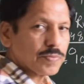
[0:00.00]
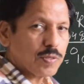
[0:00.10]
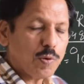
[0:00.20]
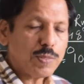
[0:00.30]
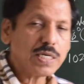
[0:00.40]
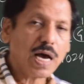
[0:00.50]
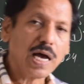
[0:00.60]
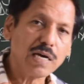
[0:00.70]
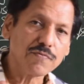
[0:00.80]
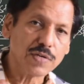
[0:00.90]
The moment I
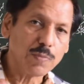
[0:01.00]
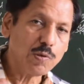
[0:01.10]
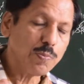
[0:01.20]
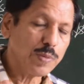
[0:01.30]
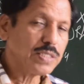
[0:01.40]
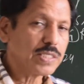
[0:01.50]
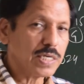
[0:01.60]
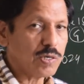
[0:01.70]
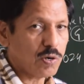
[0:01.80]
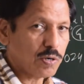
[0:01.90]
have W
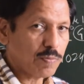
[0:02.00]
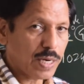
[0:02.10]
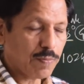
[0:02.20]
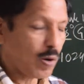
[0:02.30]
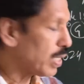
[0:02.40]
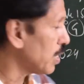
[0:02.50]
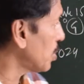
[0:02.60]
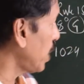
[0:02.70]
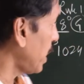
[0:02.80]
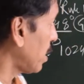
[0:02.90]
pasted on my plotting
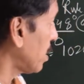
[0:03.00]
sheet,